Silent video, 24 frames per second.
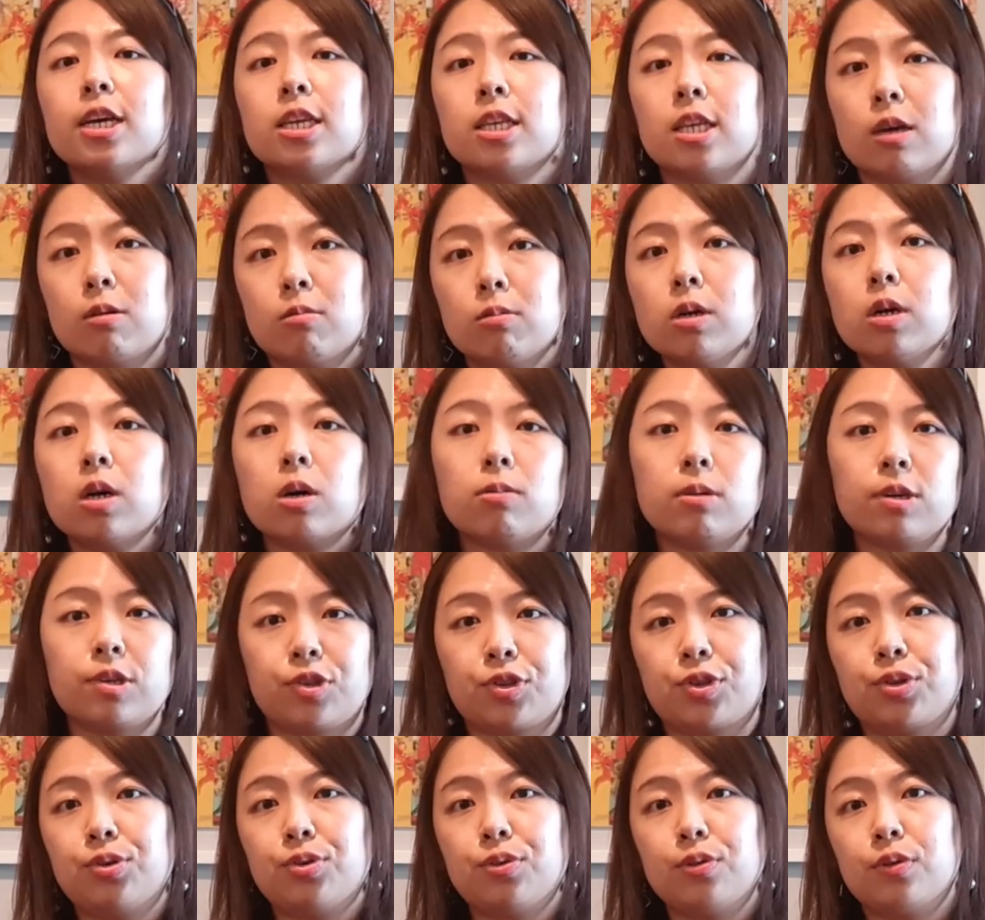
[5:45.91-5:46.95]
there were always
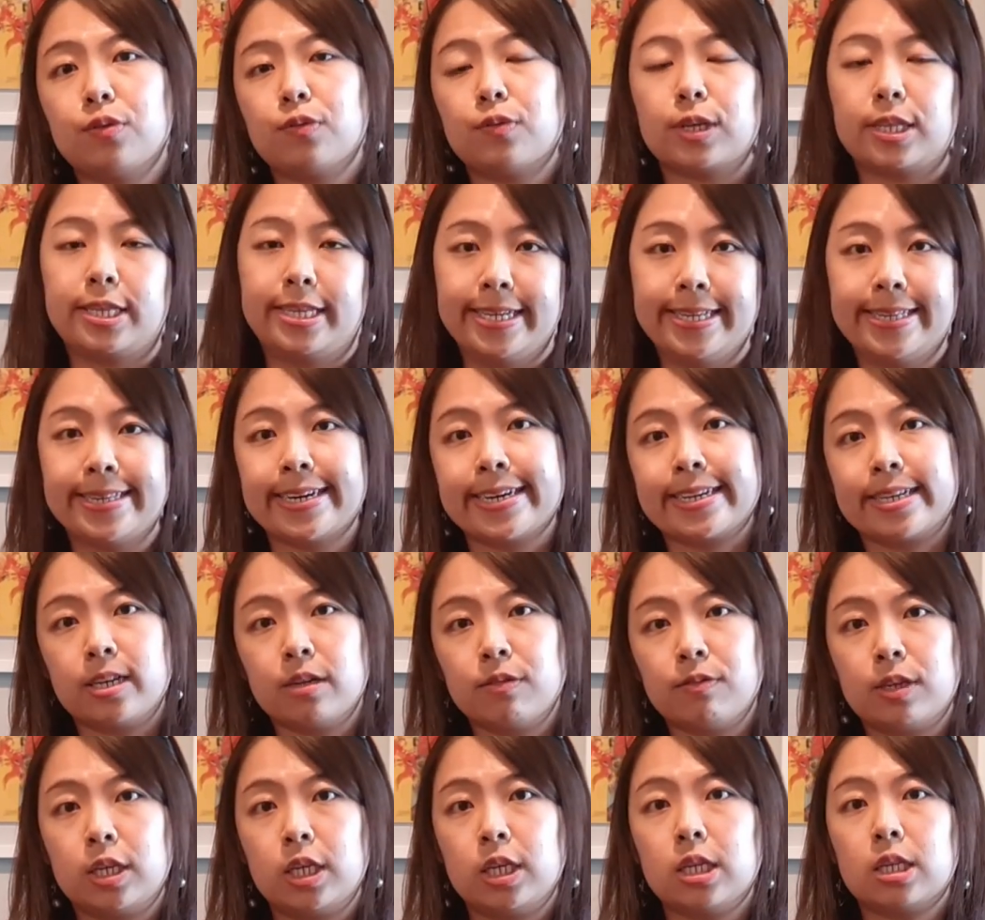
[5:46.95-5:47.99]
queues for these
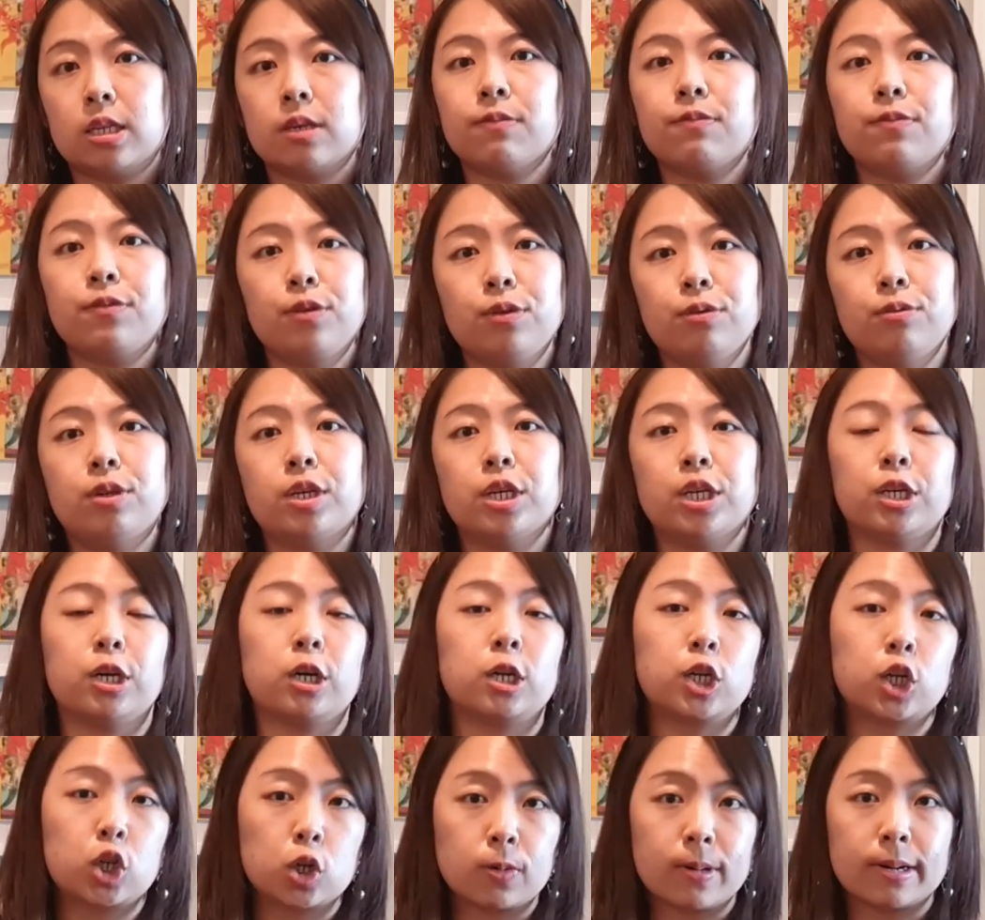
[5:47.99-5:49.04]
activities if you did not
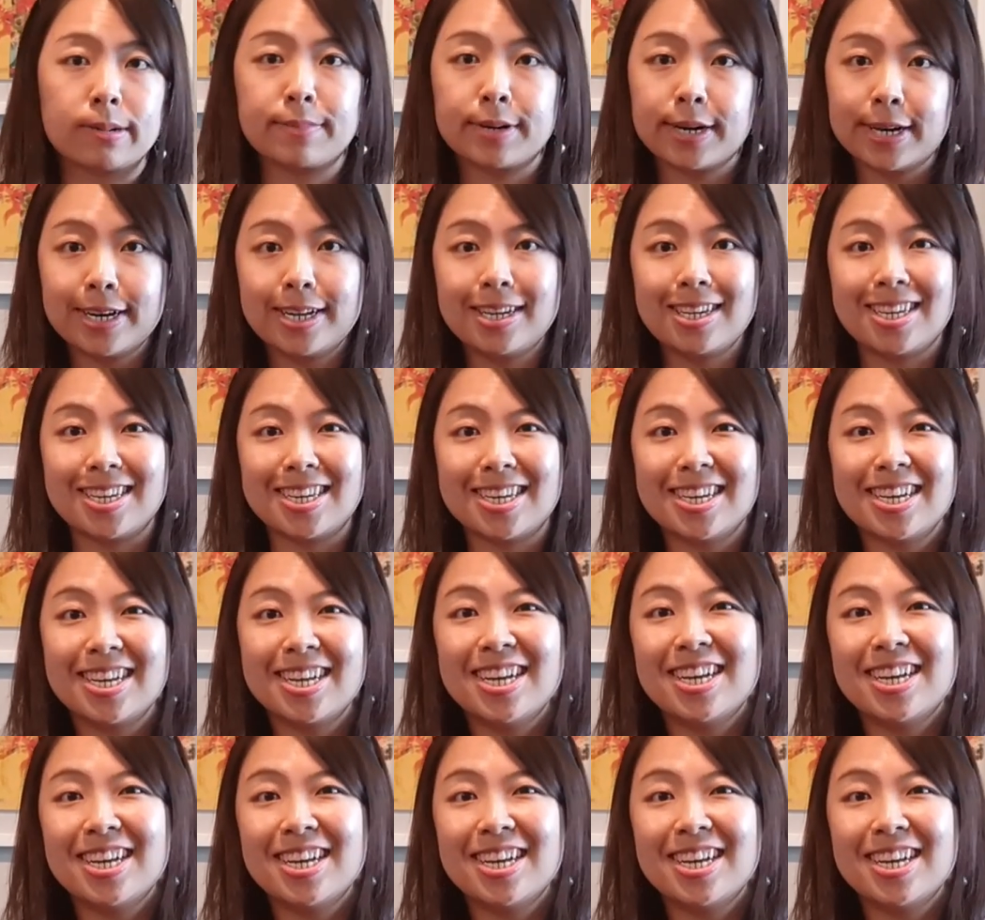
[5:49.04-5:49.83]
show up early.